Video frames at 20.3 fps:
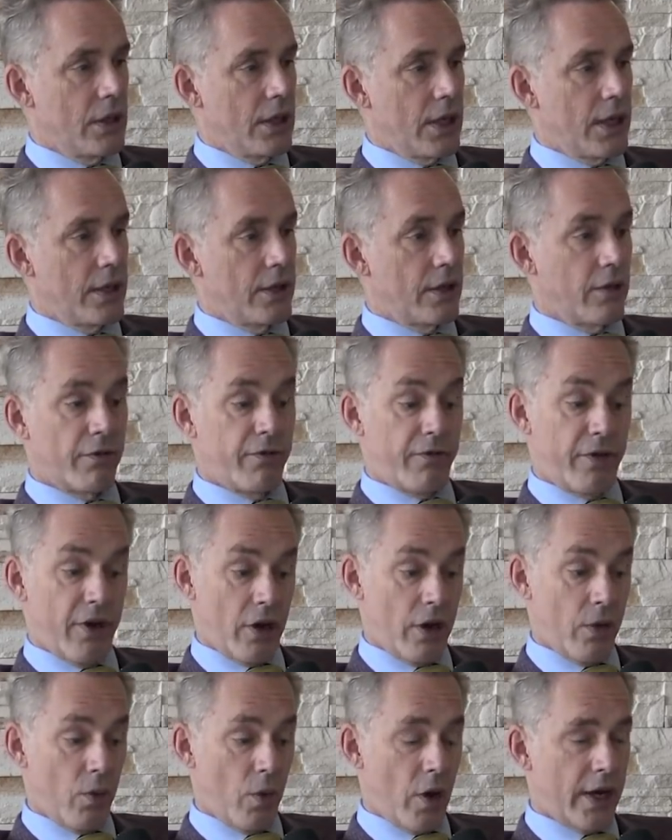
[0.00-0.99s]
And they're
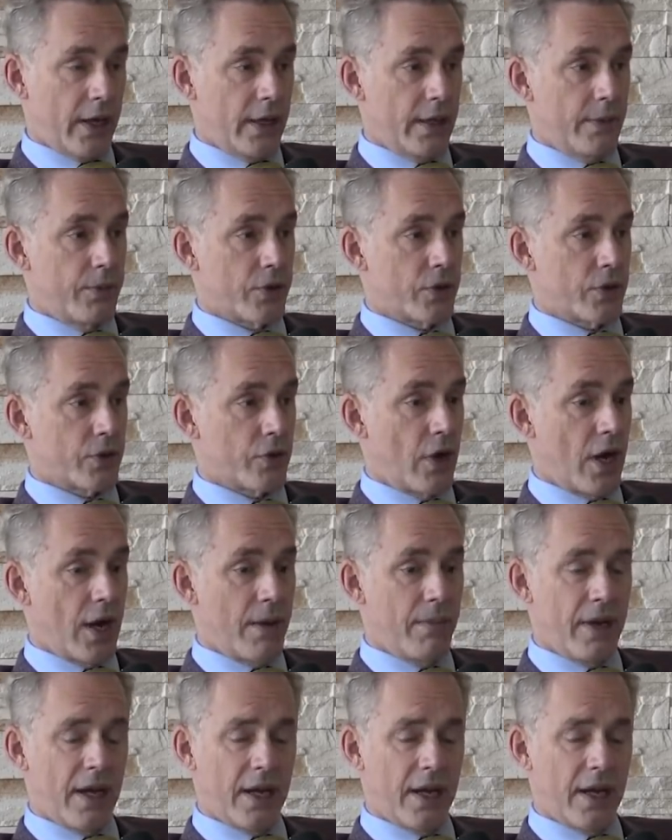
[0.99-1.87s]
very widely prescribed.